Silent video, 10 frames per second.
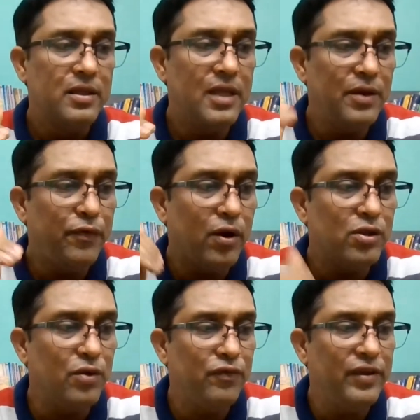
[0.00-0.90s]
Then
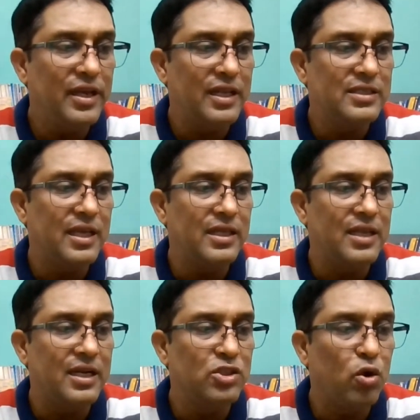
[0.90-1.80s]
further we can say
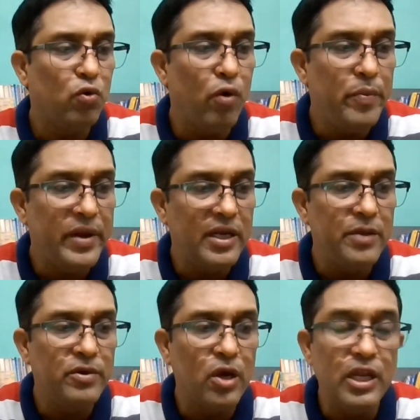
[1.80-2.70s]
that is the
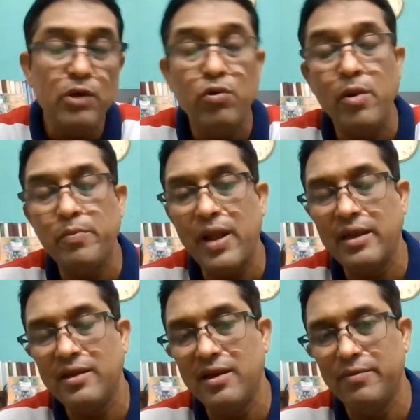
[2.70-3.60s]
cooperative curriculum
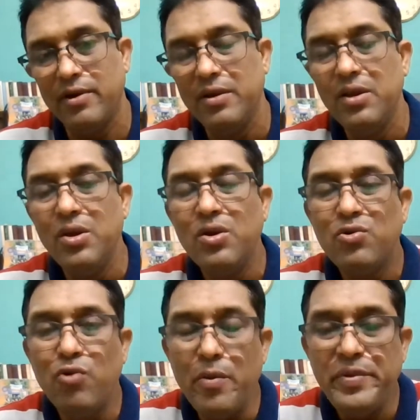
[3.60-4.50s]
planning level.
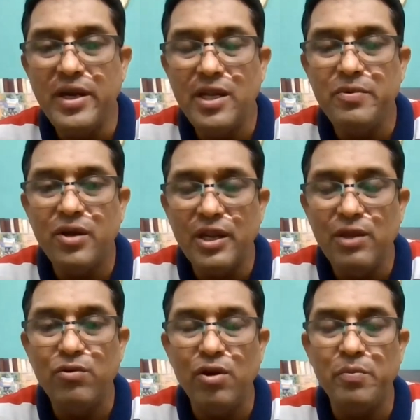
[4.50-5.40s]
Cooperative
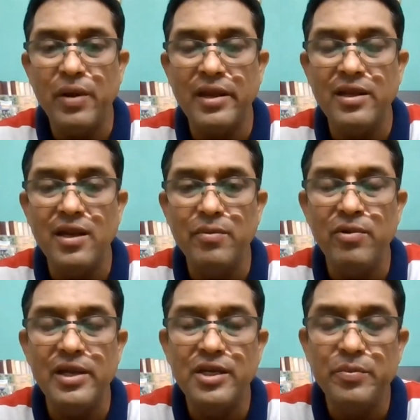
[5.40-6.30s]
curriculum planning
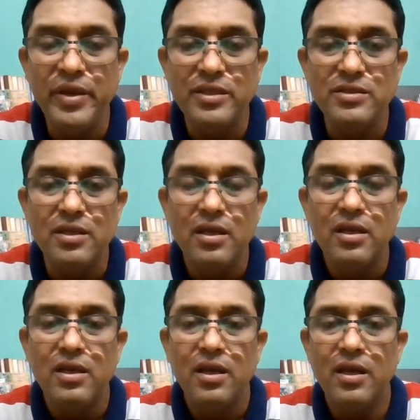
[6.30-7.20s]
level, it means
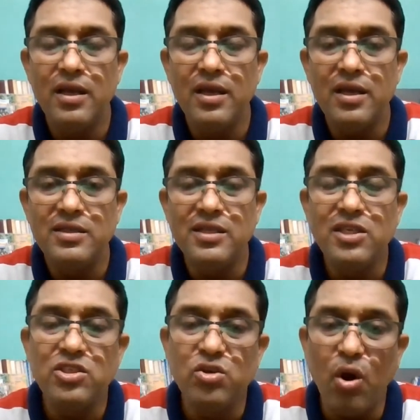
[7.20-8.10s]
this
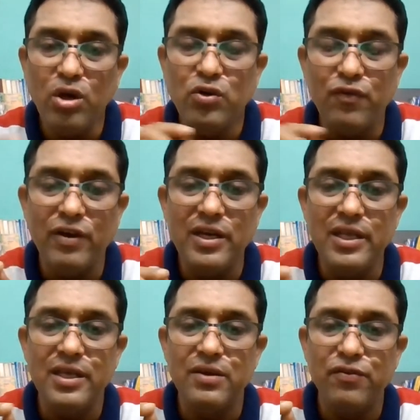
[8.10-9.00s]
is not
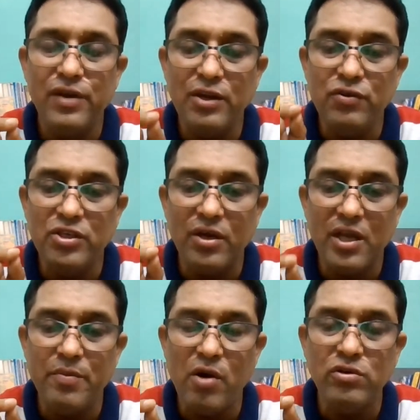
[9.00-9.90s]
only when we talk
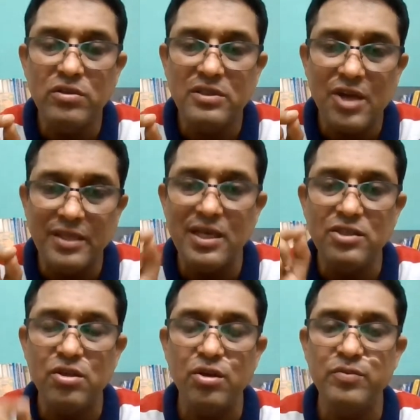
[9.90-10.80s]
about
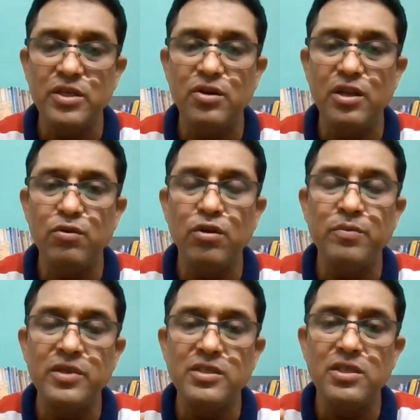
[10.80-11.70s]
transaction of the
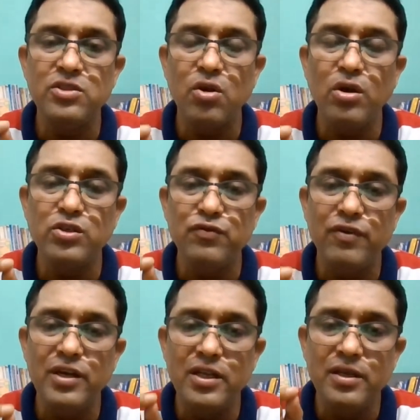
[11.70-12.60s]
curriculum, this is not
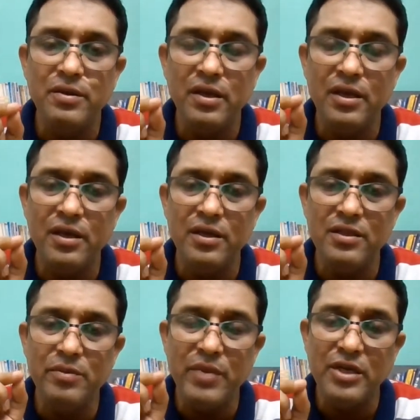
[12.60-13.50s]
only
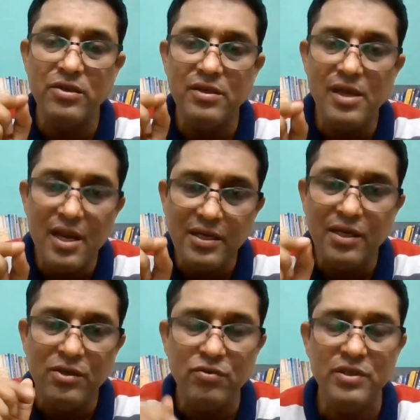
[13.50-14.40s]
the matter related
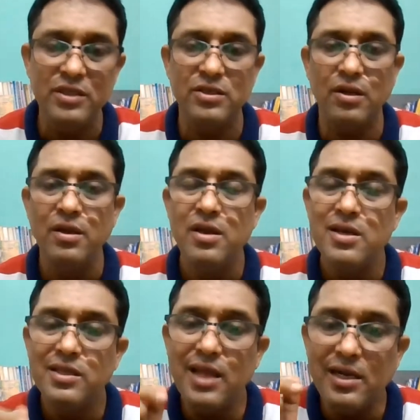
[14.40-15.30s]
to teacher.
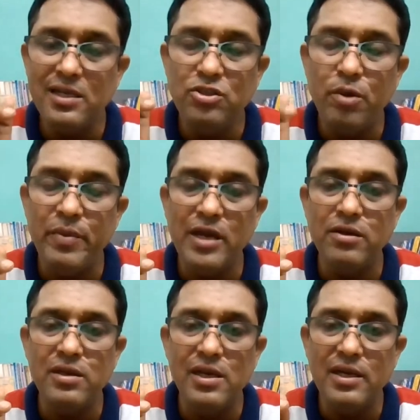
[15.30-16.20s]
That is the matter
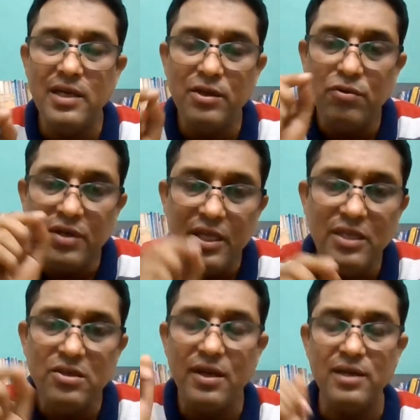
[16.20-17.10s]
related to
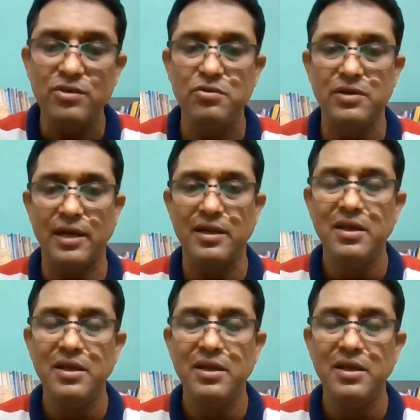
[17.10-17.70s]
teacher and student.